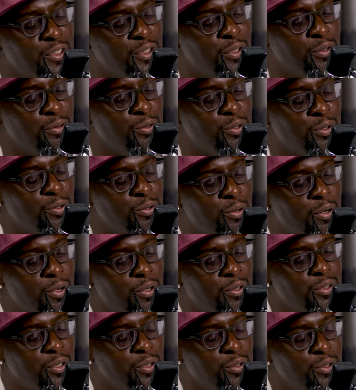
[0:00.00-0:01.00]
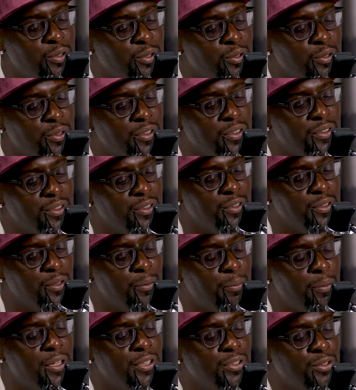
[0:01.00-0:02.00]
Your duo,
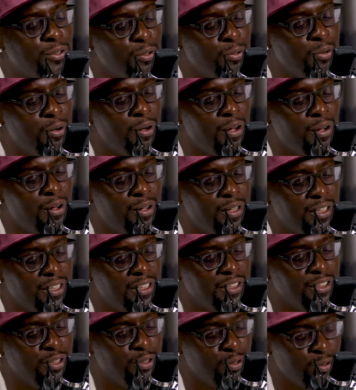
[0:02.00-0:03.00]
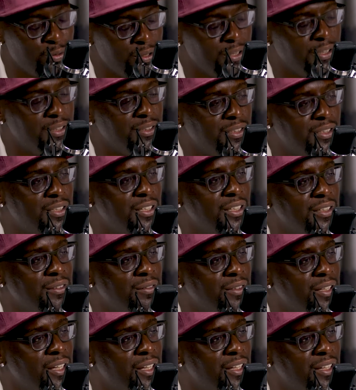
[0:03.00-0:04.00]
the best duo, you and
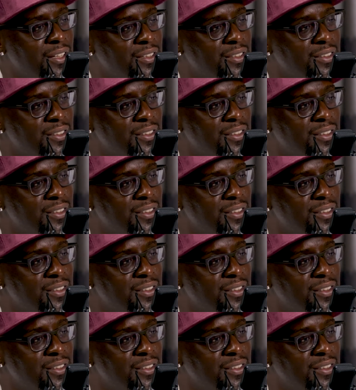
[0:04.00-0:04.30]
Steve Nash.